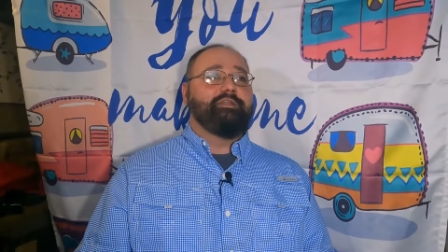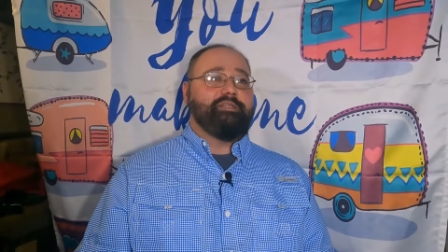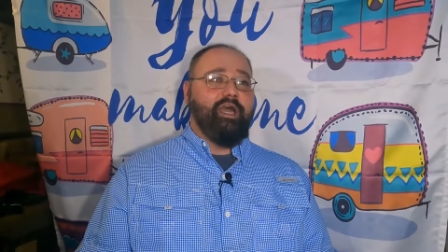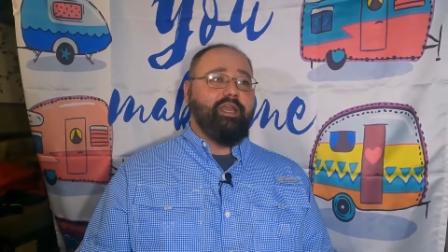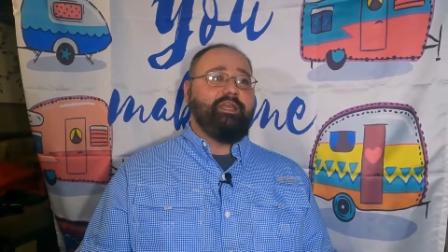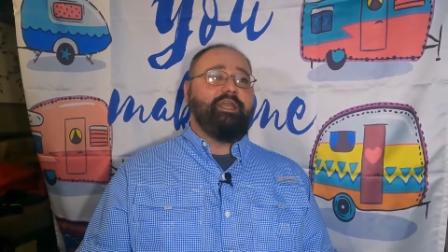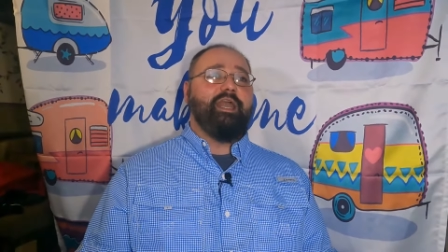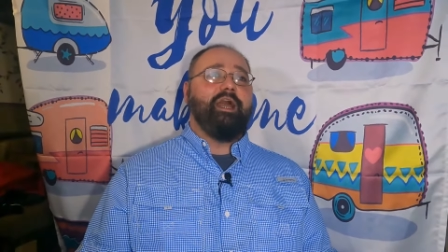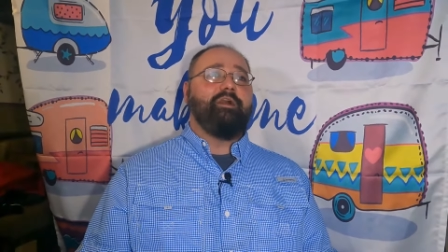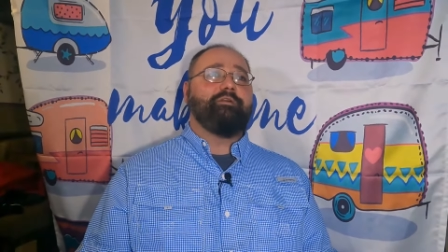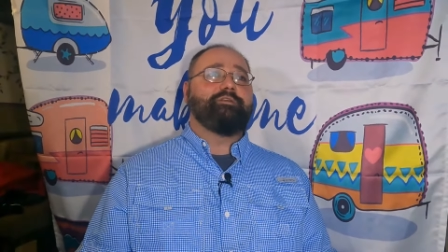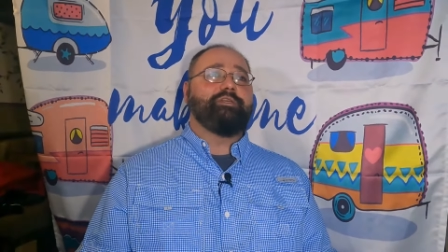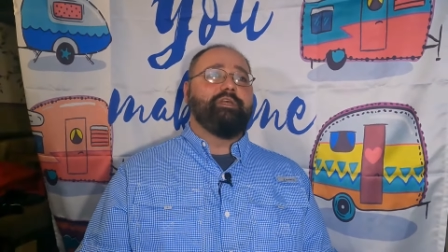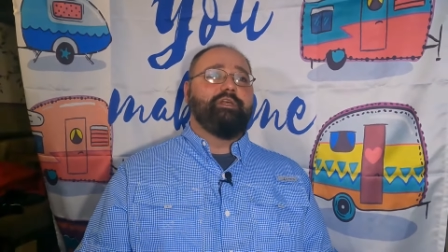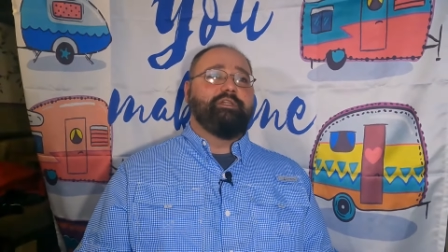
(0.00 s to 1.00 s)
tiny
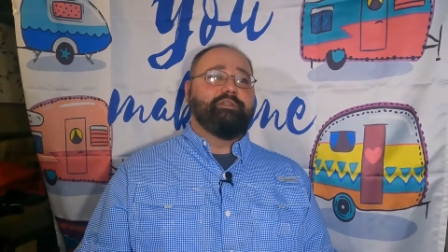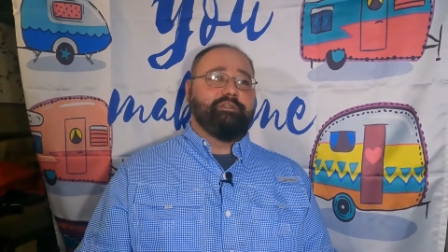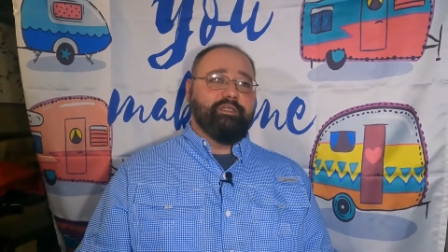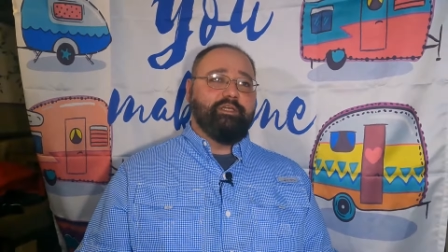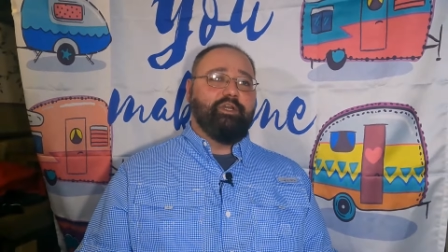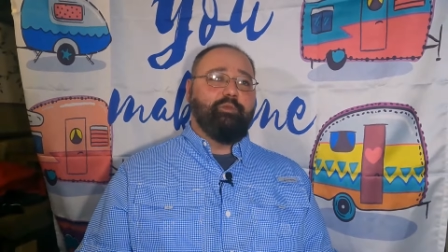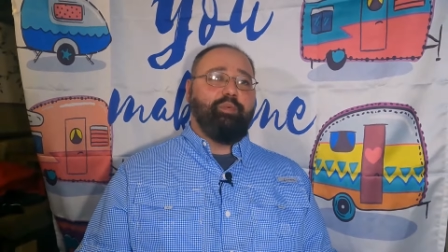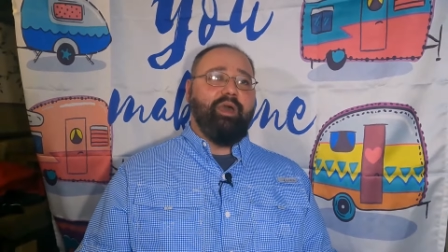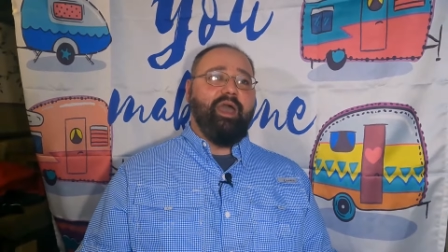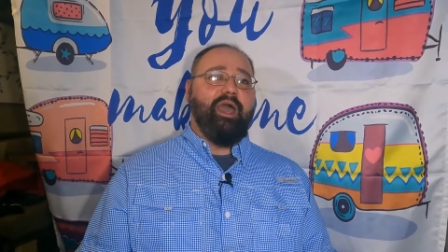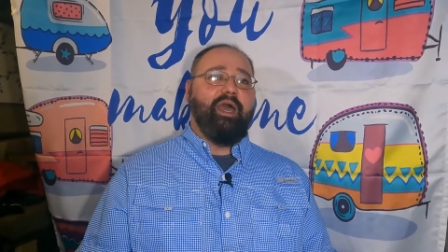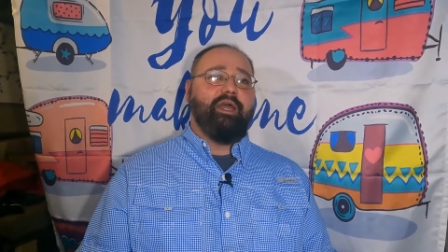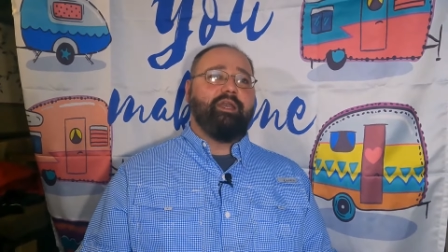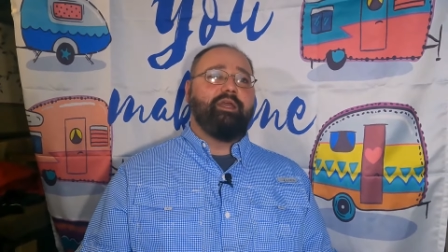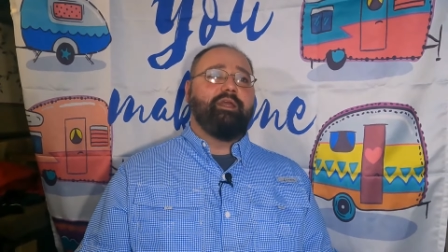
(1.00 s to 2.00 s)
house, little
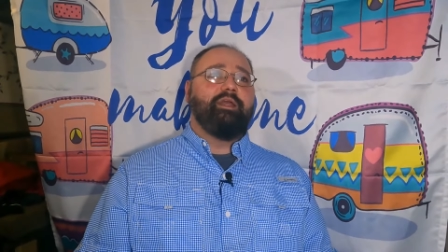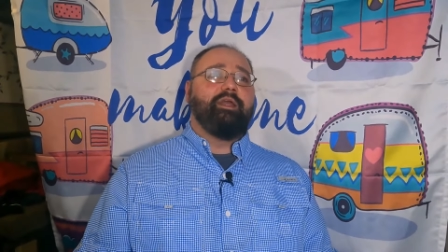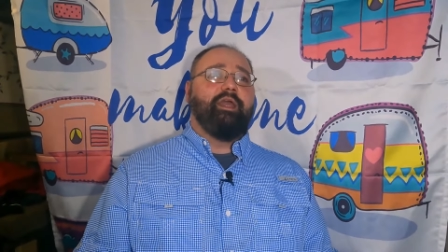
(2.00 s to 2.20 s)
pad,